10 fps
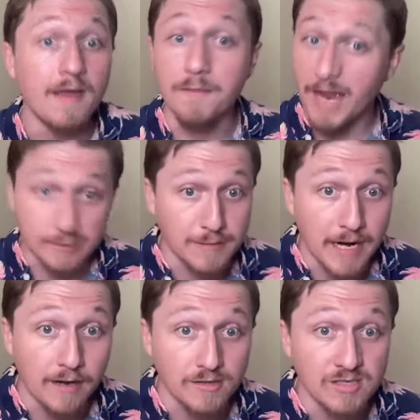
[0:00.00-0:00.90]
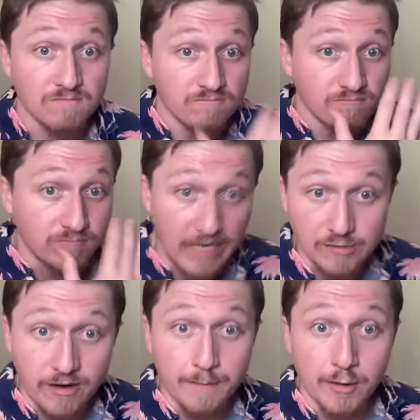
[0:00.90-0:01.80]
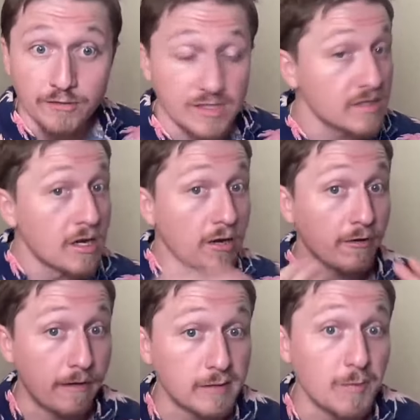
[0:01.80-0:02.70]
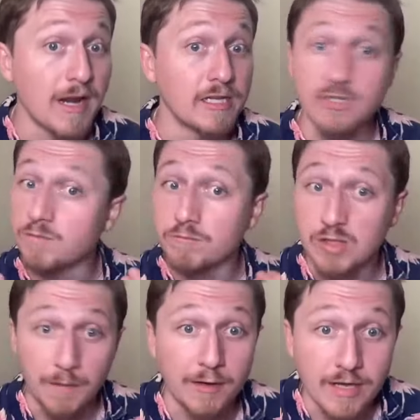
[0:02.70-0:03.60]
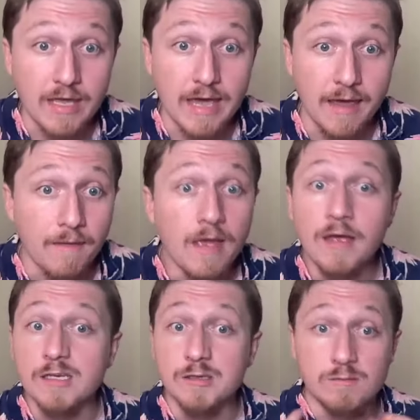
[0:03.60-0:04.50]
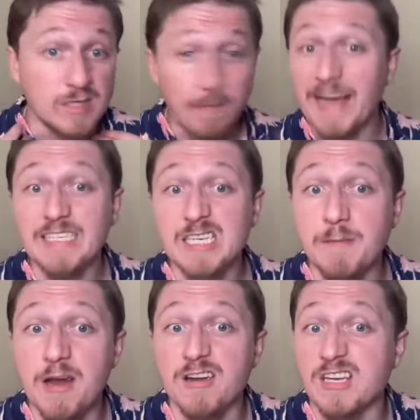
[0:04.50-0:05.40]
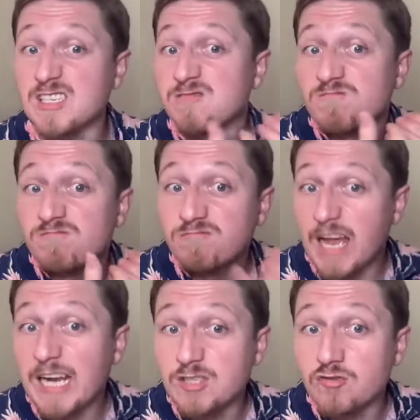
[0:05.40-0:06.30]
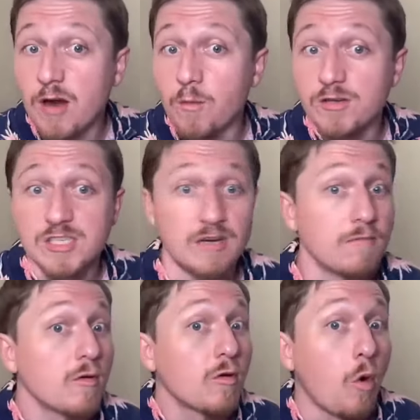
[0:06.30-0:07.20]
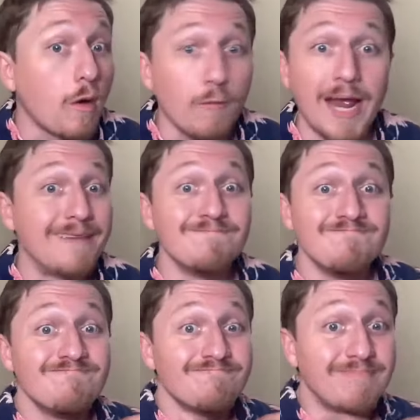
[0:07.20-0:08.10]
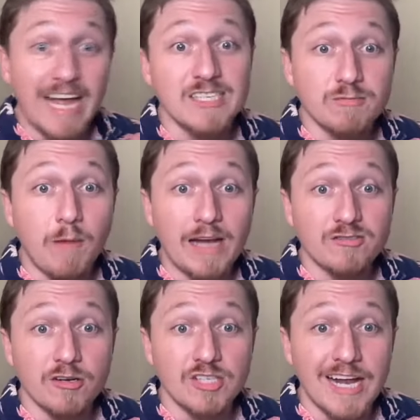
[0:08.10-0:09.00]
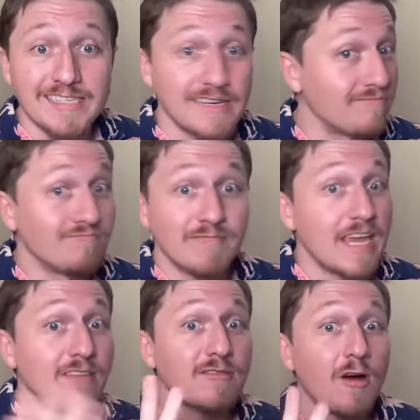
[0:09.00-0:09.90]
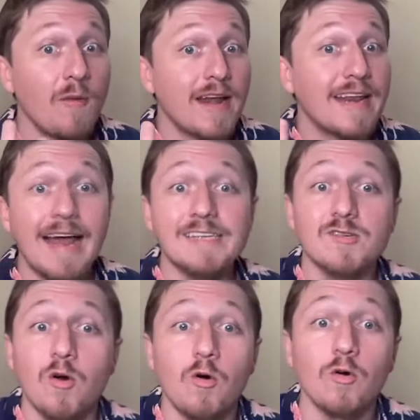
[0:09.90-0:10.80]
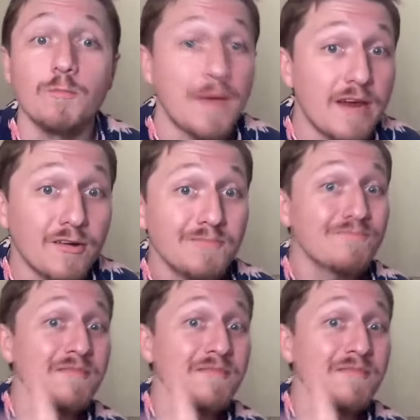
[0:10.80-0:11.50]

Mashed potatoes. That's Graham Mertz. Cream spinach. Chimere Dike. Spicy asparagus. That's Trey Wilson. Cornbread. That's Montrell Johnson. Then you throw in an ice cold beer.